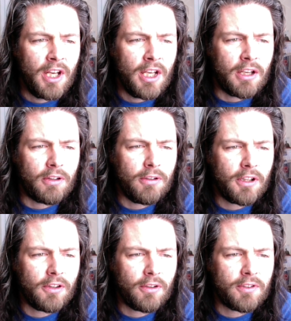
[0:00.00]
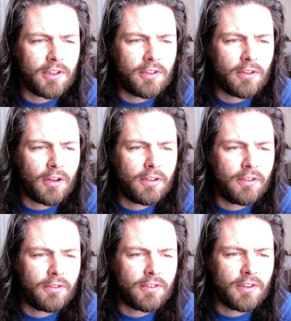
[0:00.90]
including those
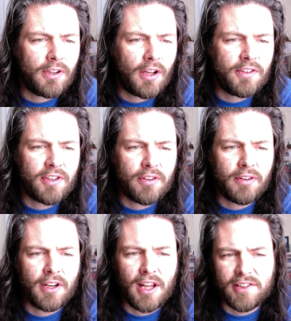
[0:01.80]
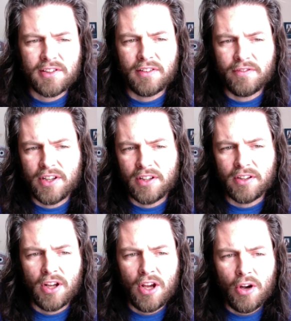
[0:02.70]
interlocutors considered less convenient